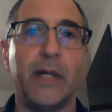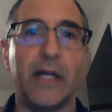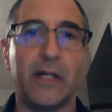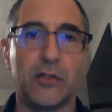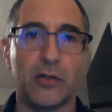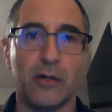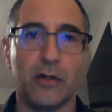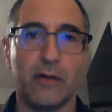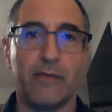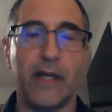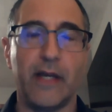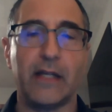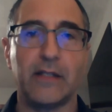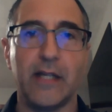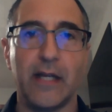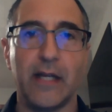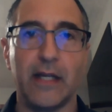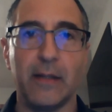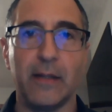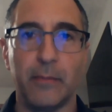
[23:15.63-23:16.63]
picture of
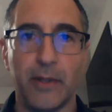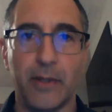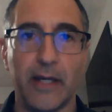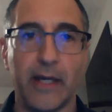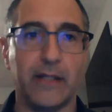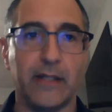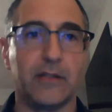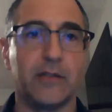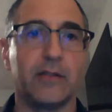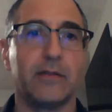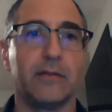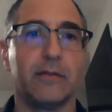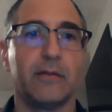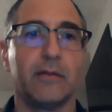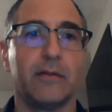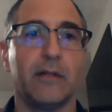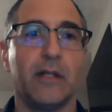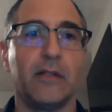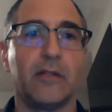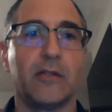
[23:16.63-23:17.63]
that taking place.
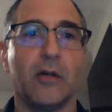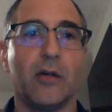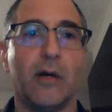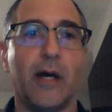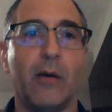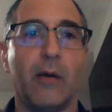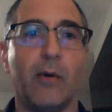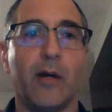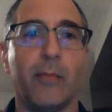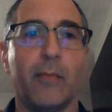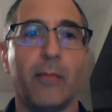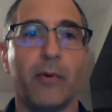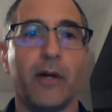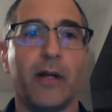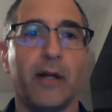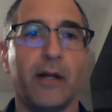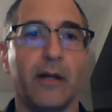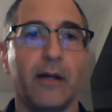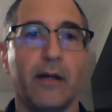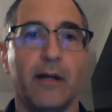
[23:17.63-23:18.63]
And so I want to
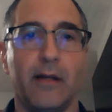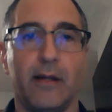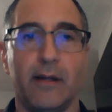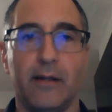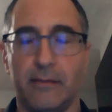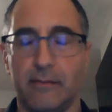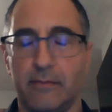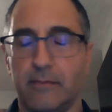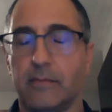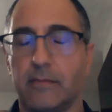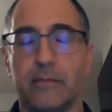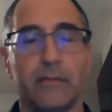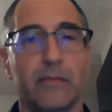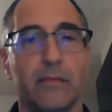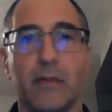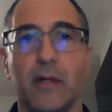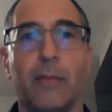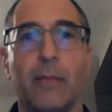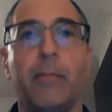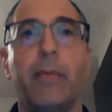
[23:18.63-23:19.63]
bring
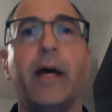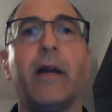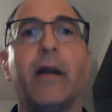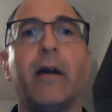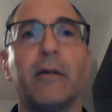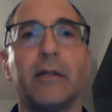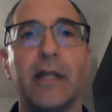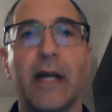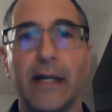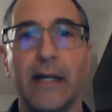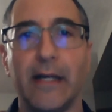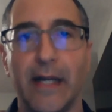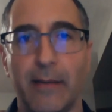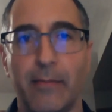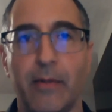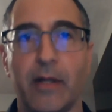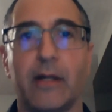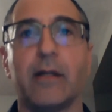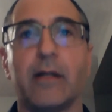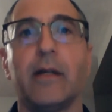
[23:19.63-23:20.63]
a better
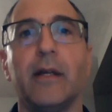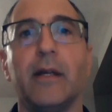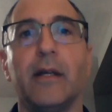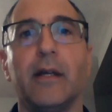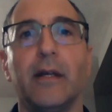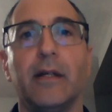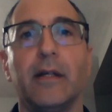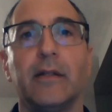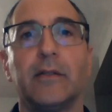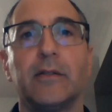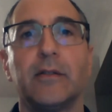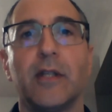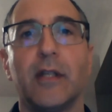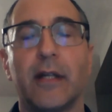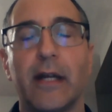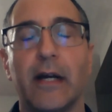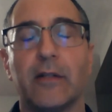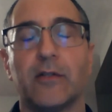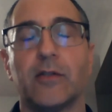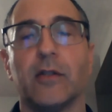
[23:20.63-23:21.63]
dynamic to
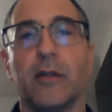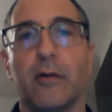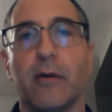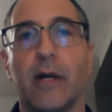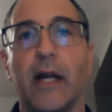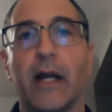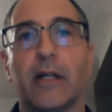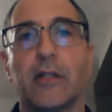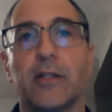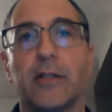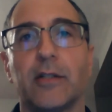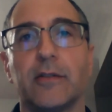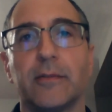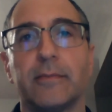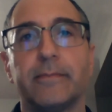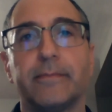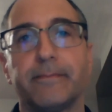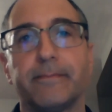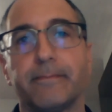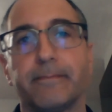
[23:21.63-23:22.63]
the council
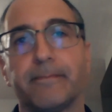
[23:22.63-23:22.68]
interactions.